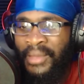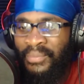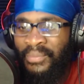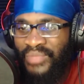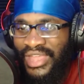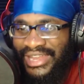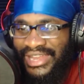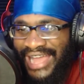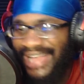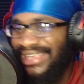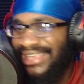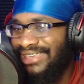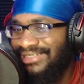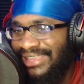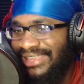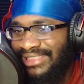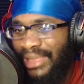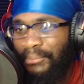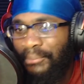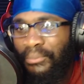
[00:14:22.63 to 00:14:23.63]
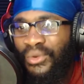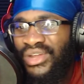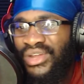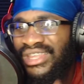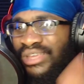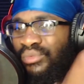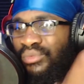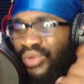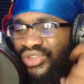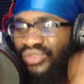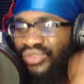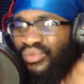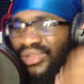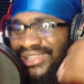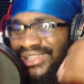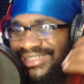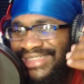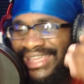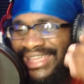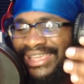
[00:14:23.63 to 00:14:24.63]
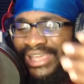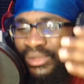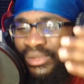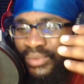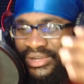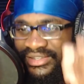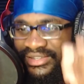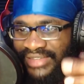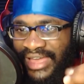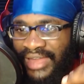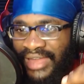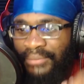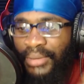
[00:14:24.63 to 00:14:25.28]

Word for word: and I guess at that point he wasn't really thinking with his head,